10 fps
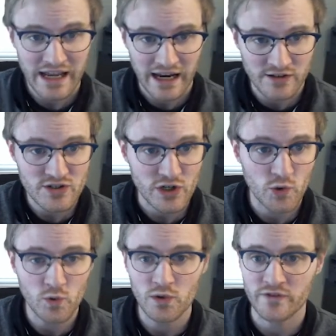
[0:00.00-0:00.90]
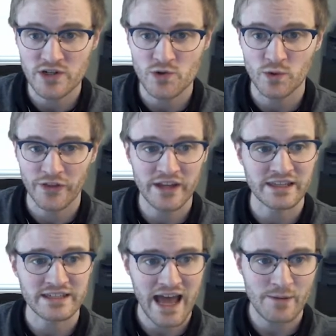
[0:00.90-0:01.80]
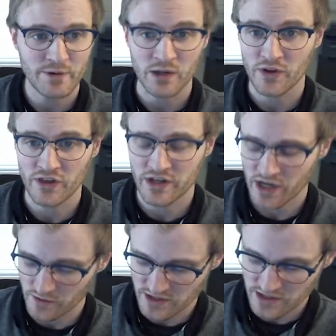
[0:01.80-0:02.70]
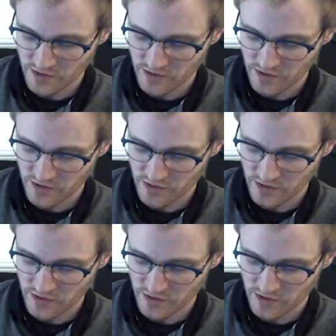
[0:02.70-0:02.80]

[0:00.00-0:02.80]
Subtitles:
And there's a cool visual thing that's happening with the notes.